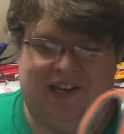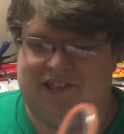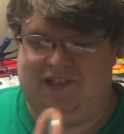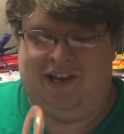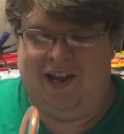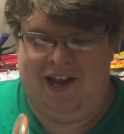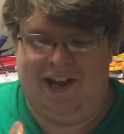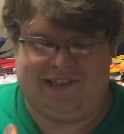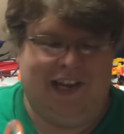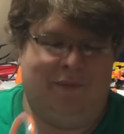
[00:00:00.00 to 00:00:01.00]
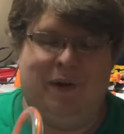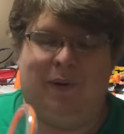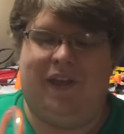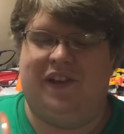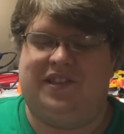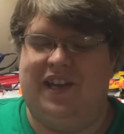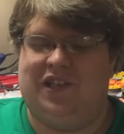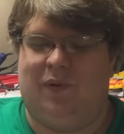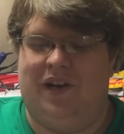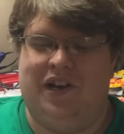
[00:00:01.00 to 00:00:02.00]
and it's gonna be one of those
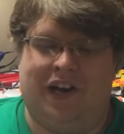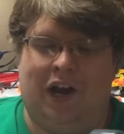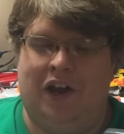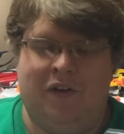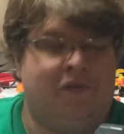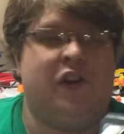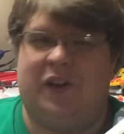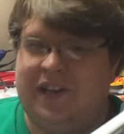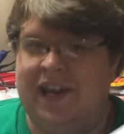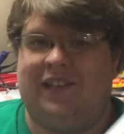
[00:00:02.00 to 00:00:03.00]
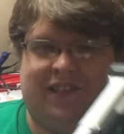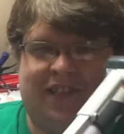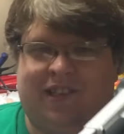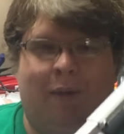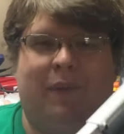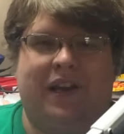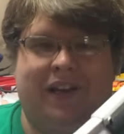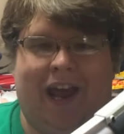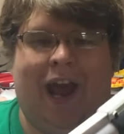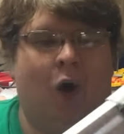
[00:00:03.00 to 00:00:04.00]
things where you're gonna, if you get
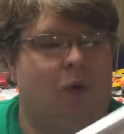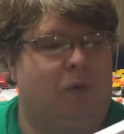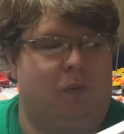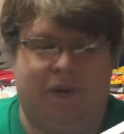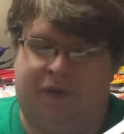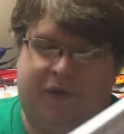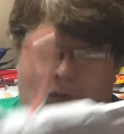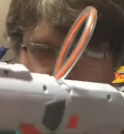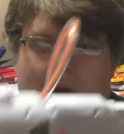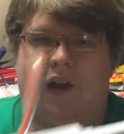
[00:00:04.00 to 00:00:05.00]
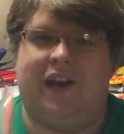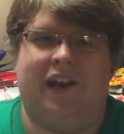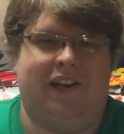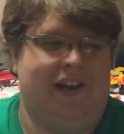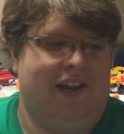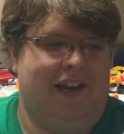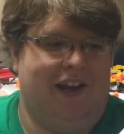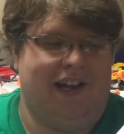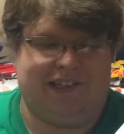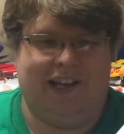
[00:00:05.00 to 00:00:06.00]
somebody out with the rocket,
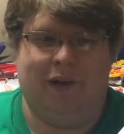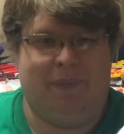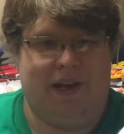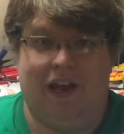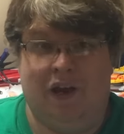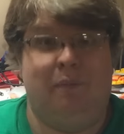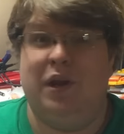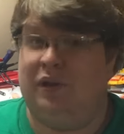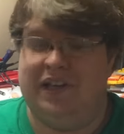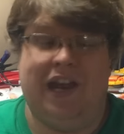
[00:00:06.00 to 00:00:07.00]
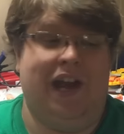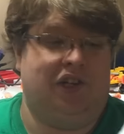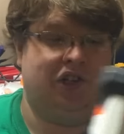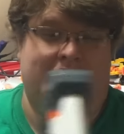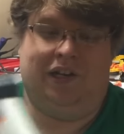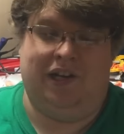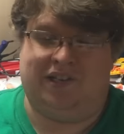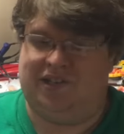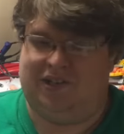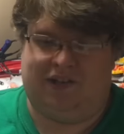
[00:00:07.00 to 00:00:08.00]
it's gonna be a humiliation.
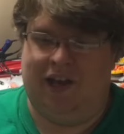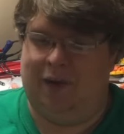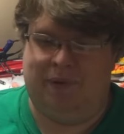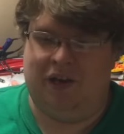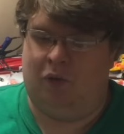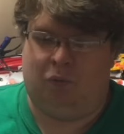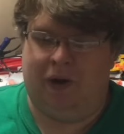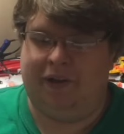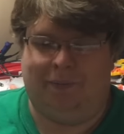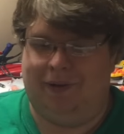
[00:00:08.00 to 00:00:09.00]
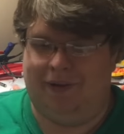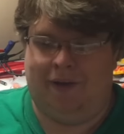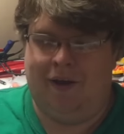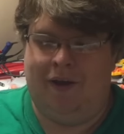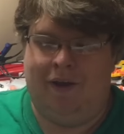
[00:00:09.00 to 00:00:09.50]
It's gonna be a really, really